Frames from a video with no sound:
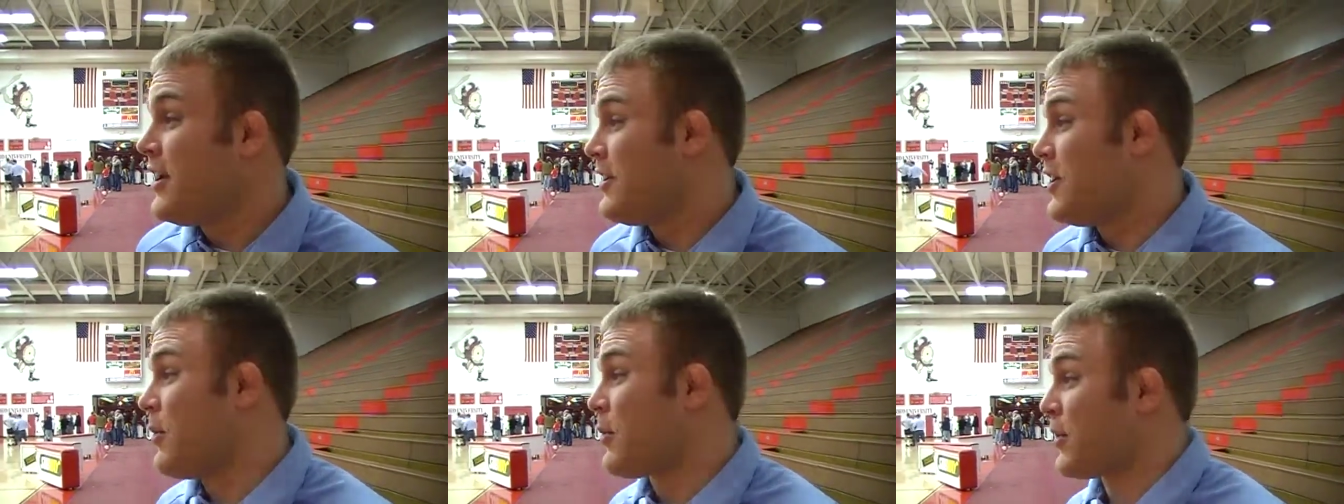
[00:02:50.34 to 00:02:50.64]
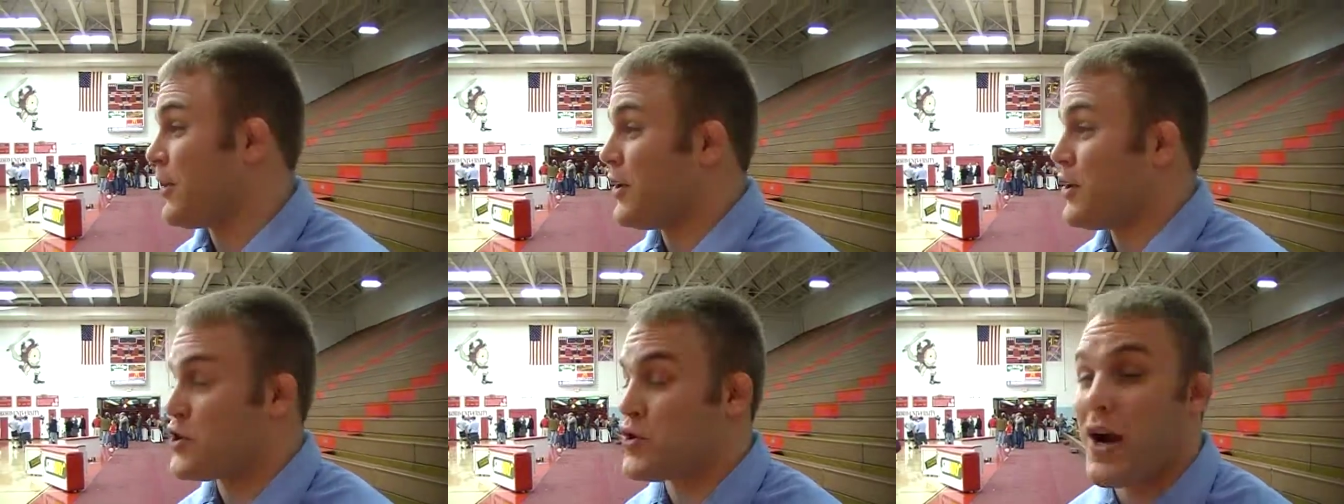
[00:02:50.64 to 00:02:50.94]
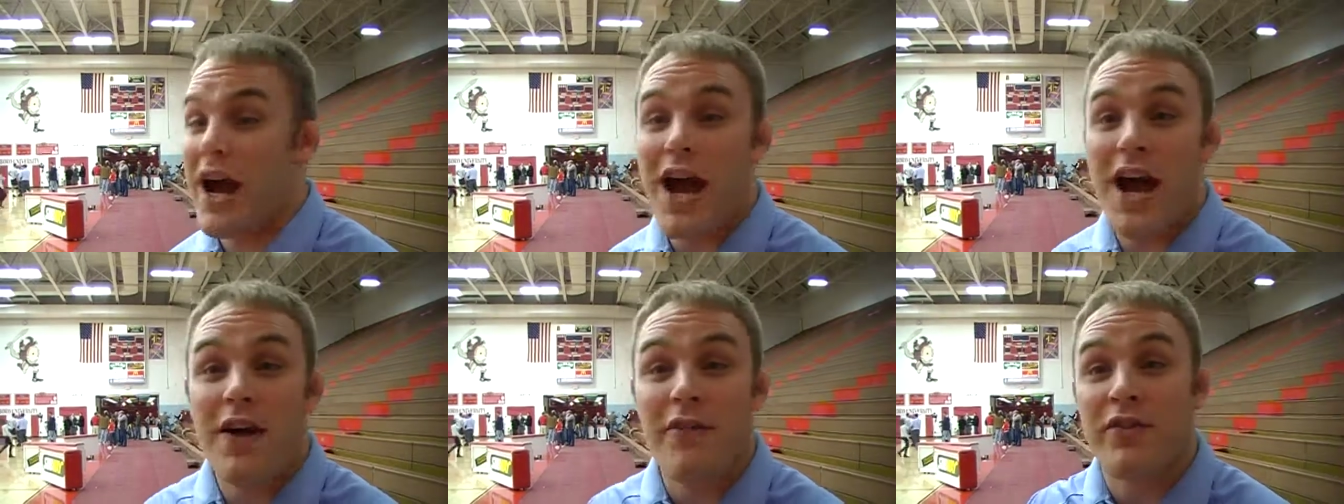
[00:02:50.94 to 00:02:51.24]
Now we're going to
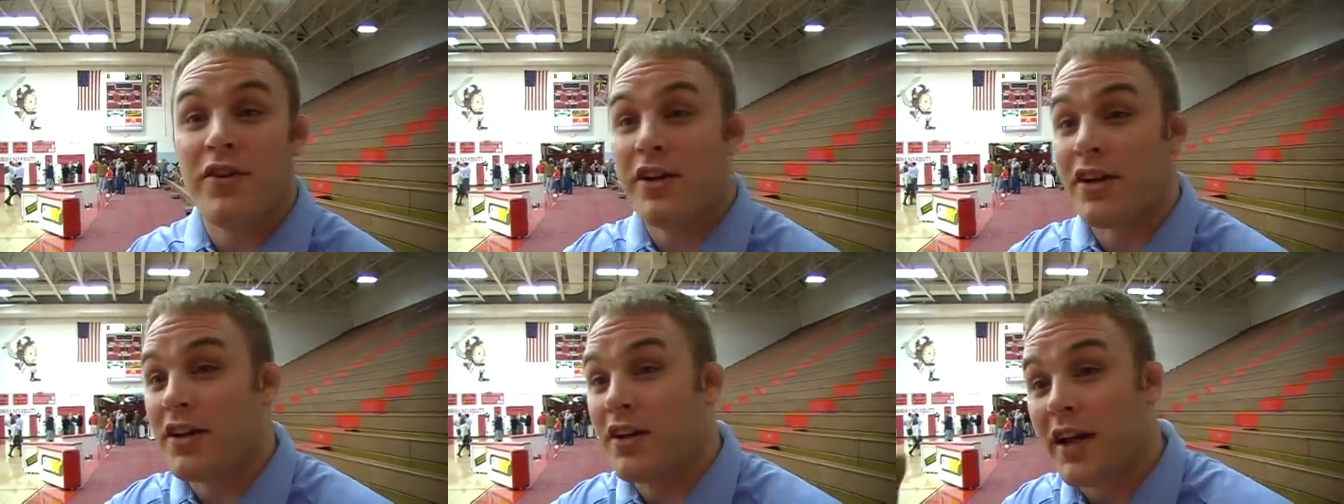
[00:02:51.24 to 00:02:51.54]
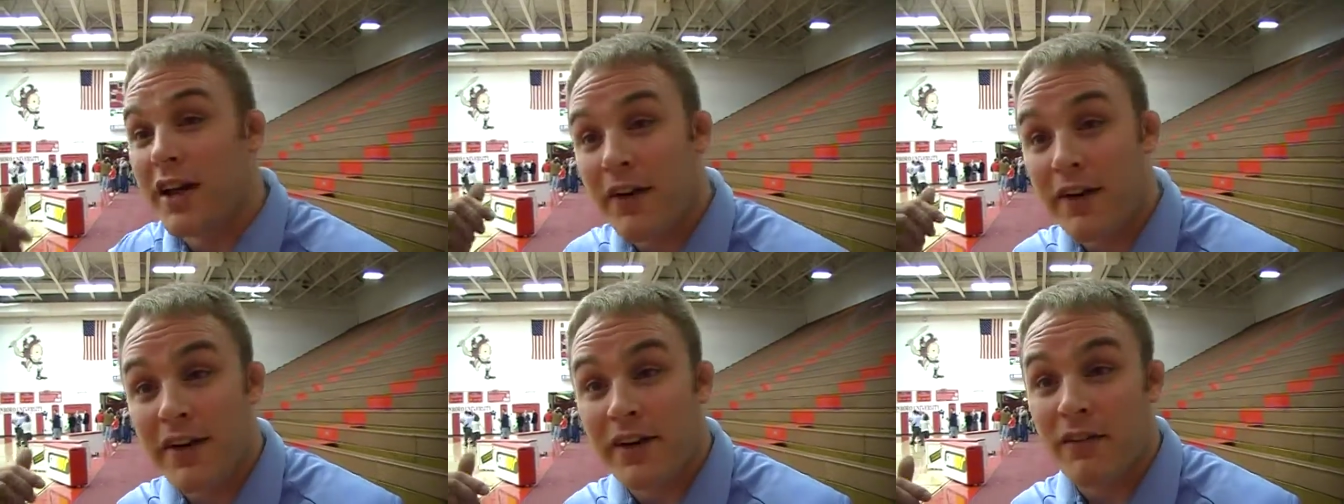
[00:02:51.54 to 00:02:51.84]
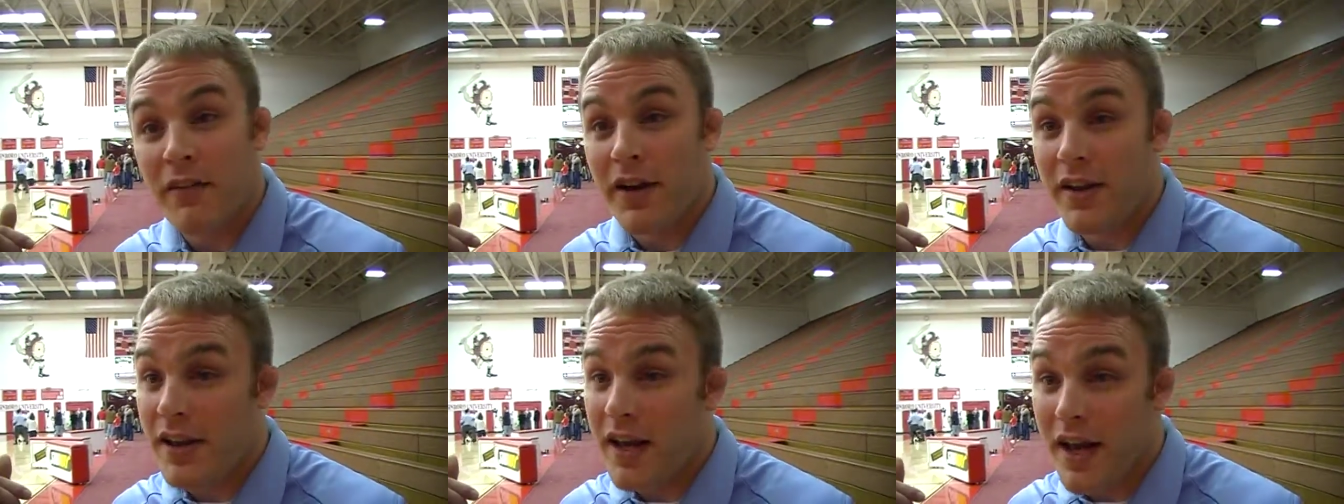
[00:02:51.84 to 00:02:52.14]
drive to
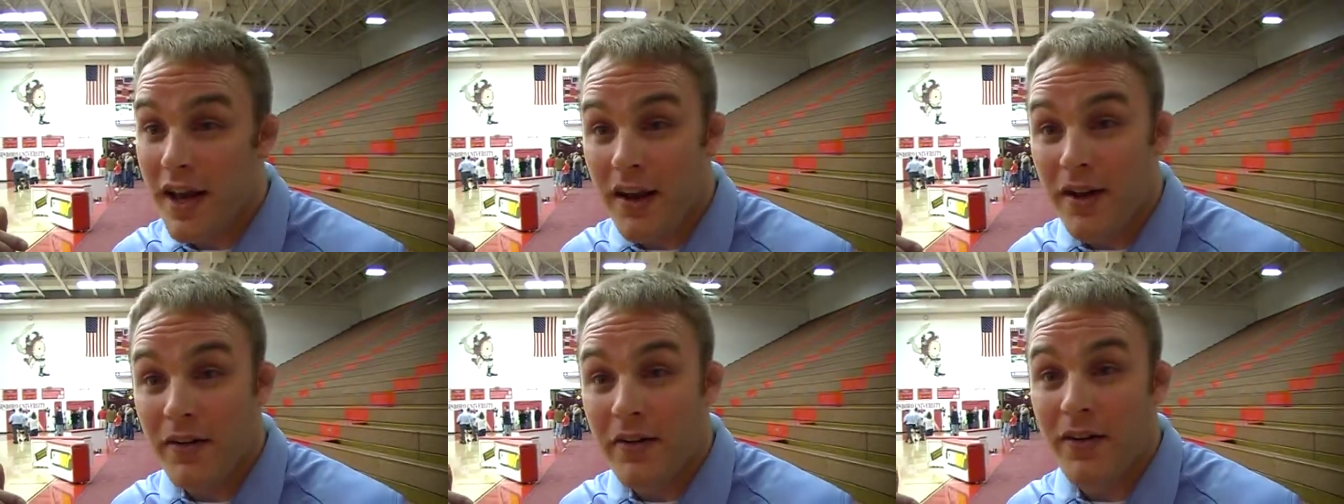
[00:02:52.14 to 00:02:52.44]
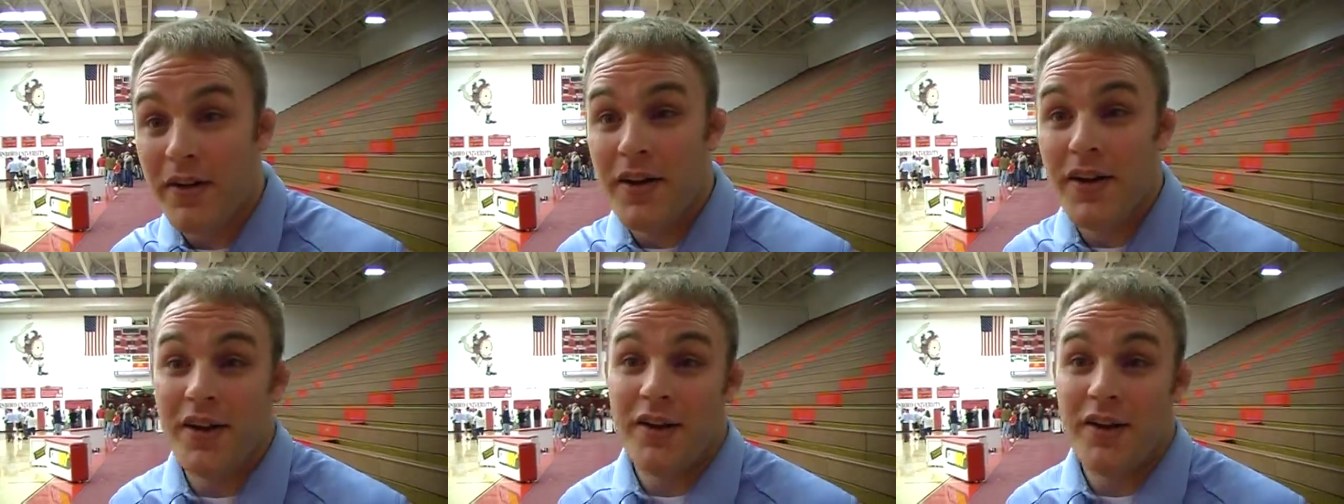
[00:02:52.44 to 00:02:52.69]
Clarion right now,